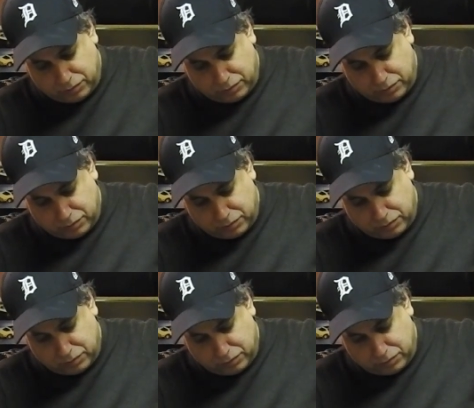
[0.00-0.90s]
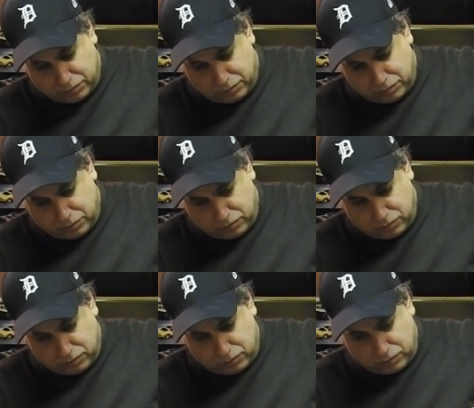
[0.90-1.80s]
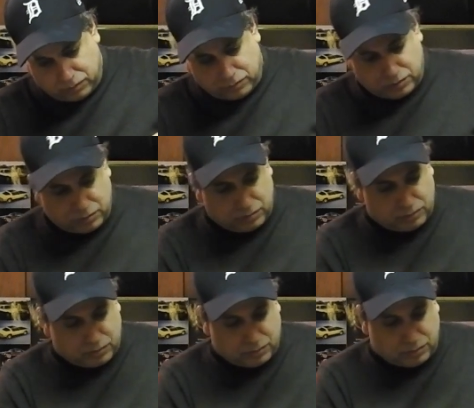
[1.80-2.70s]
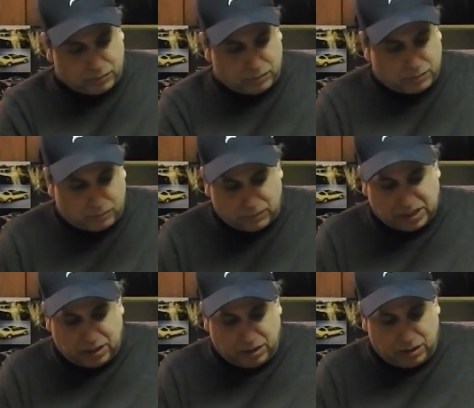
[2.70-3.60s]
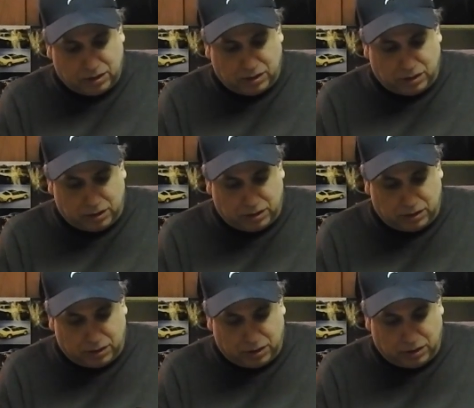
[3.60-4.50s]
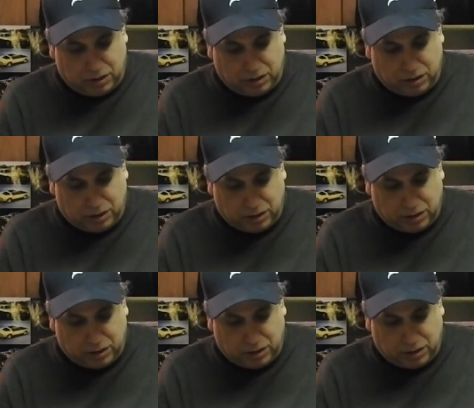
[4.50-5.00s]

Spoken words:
Nothing is said.